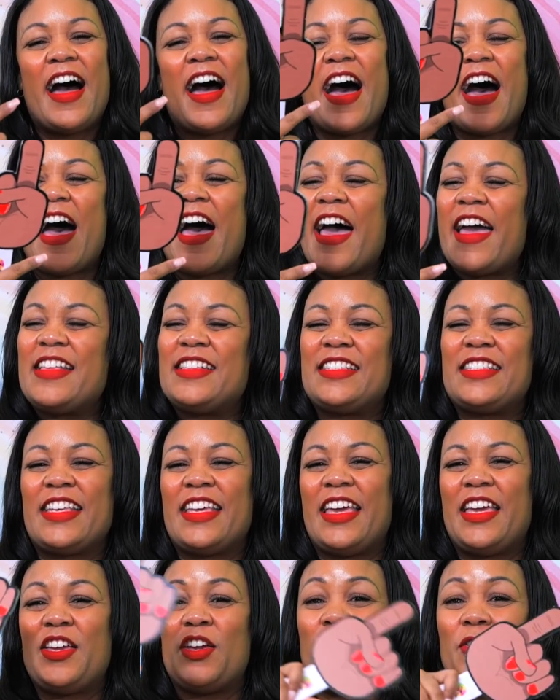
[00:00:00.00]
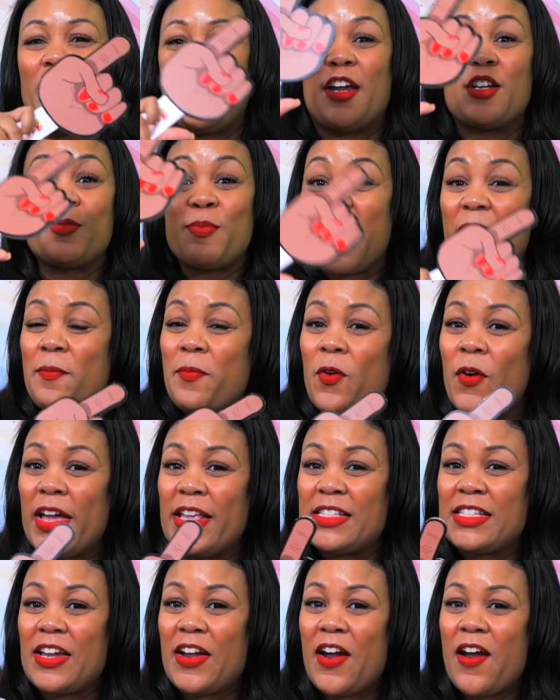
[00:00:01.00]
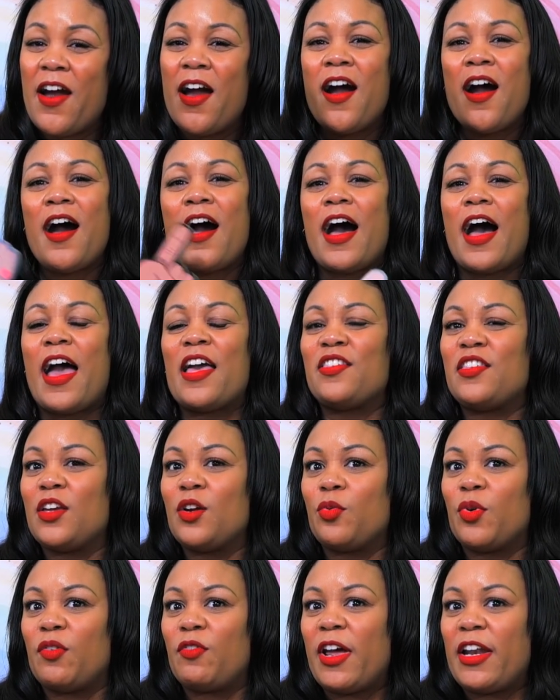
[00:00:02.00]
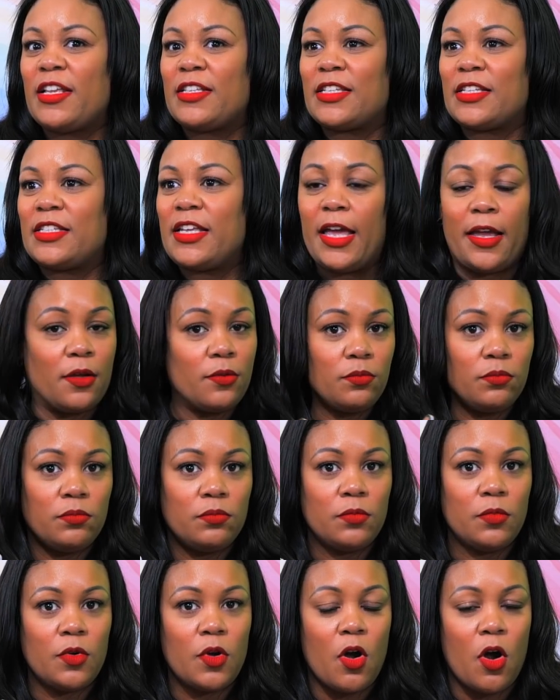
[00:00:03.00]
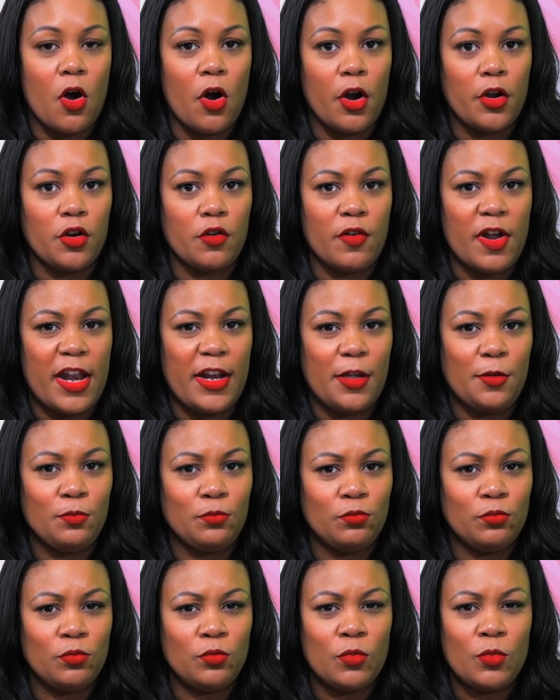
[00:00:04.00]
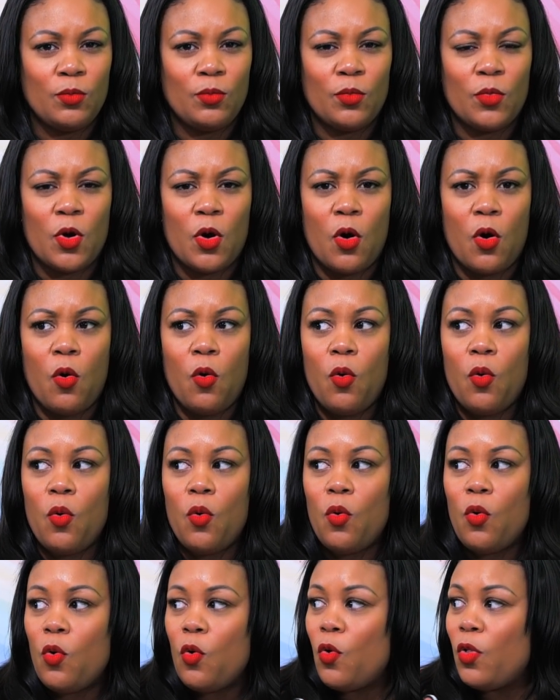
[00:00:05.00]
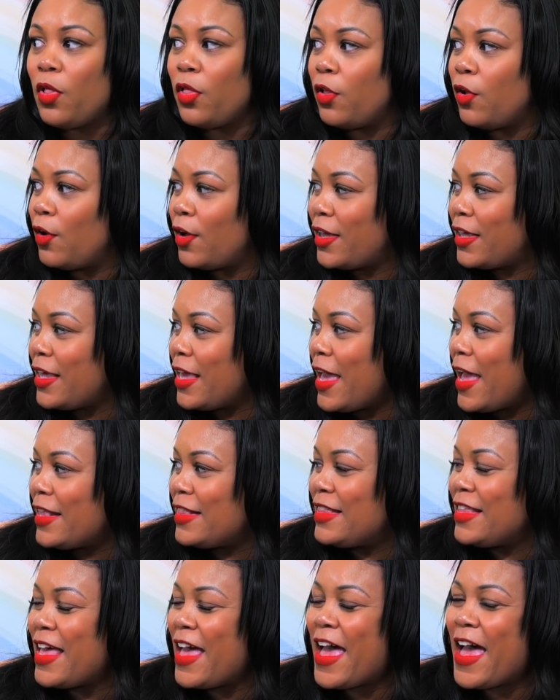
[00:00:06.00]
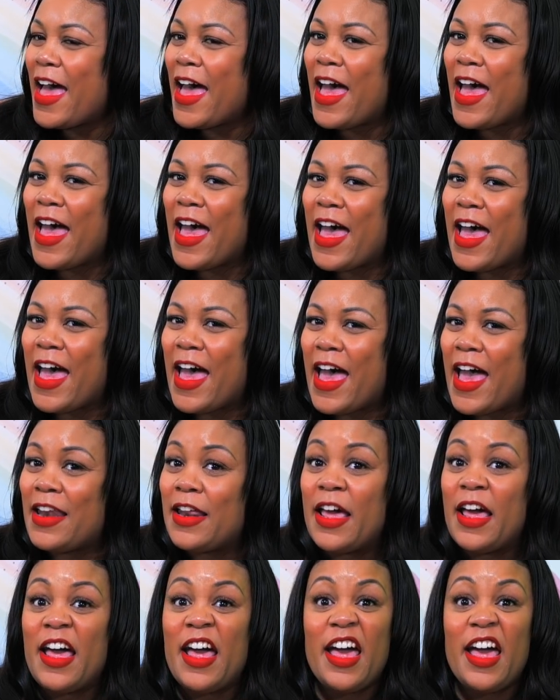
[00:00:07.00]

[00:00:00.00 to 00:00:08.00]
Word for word: I see you. Here's my pointer. I think we're ready to sing. Are you ready? Oh, look at that.